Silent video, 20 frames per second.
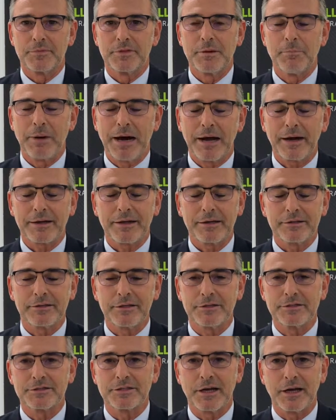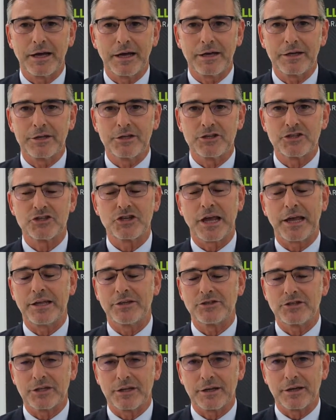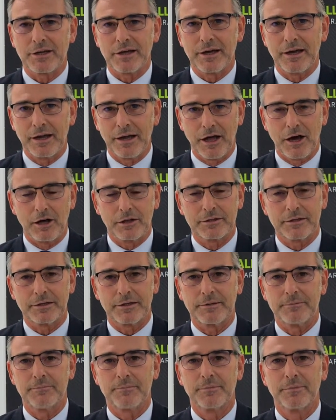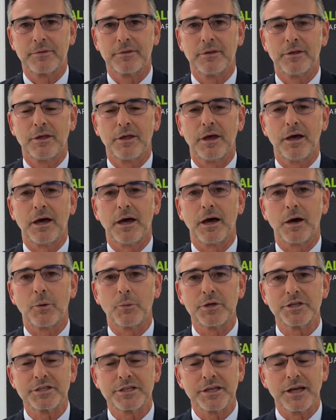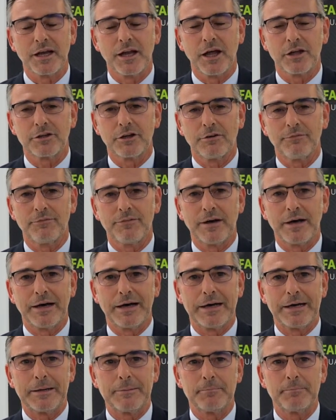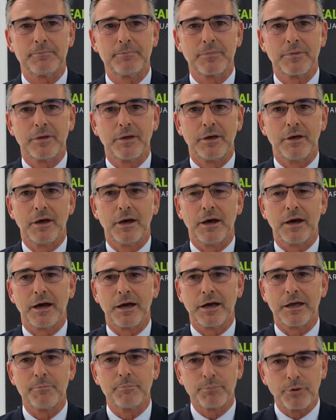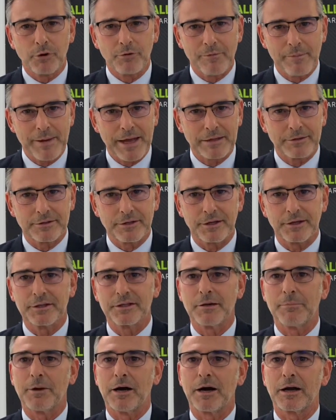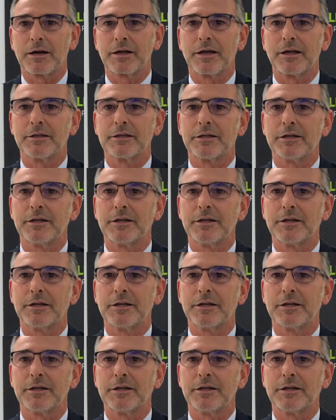The market is changing a lot. We see a lot of improvement in the market.